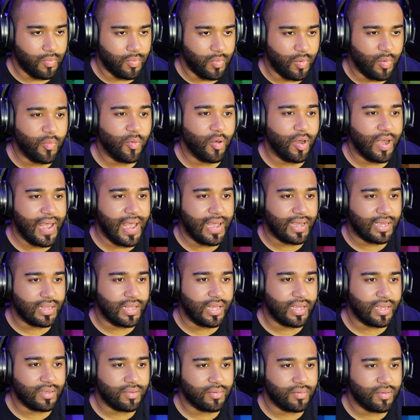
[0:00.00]
My boy
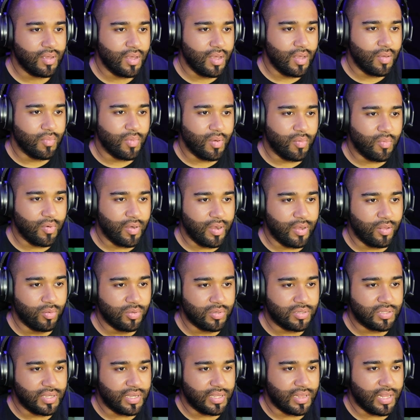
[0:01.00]

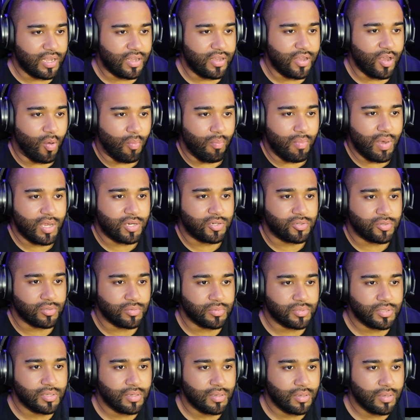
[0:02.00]
hallucinating like he on
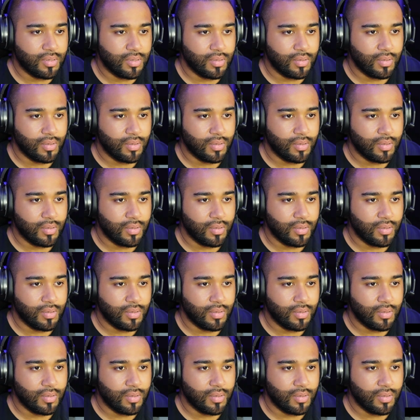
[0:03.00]
mushrooms.